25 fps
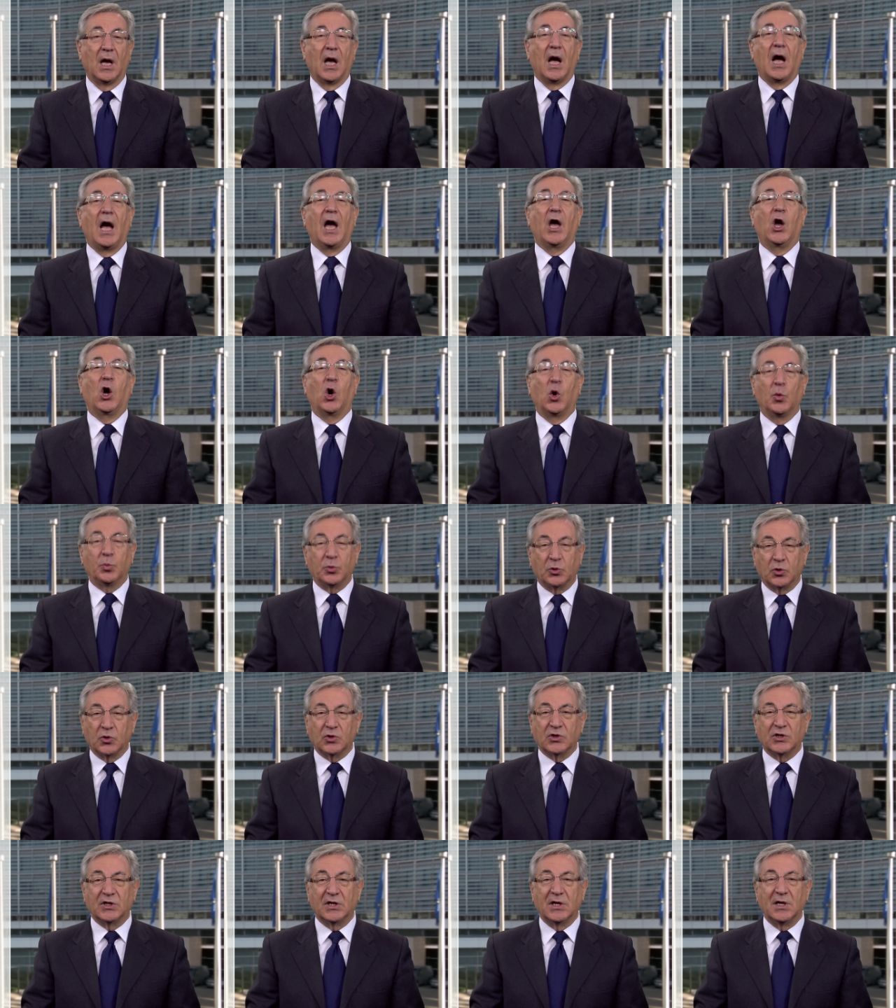I hope to
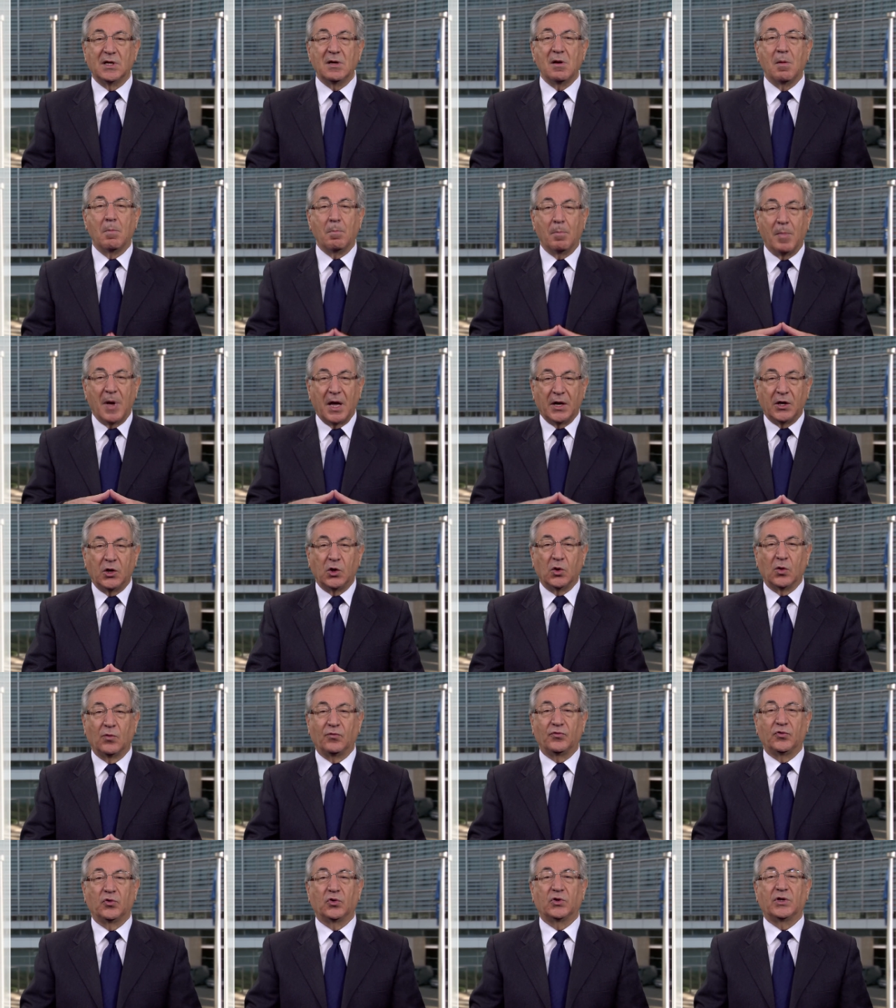see many
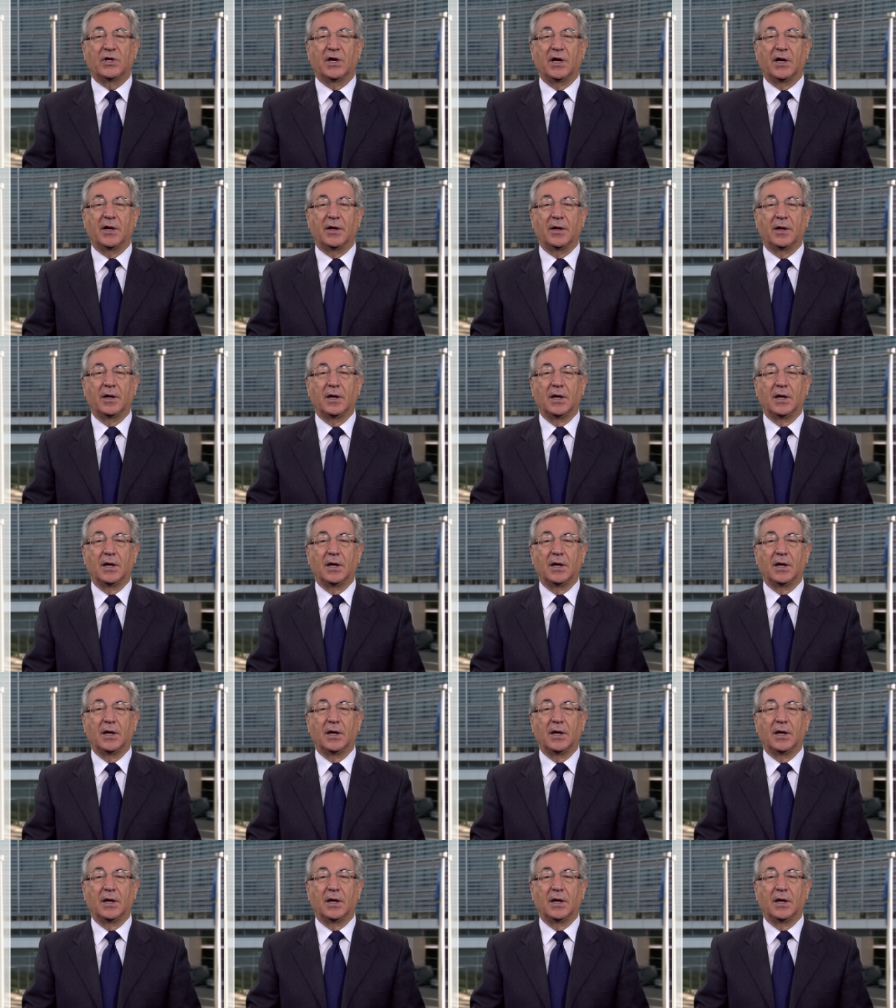of you there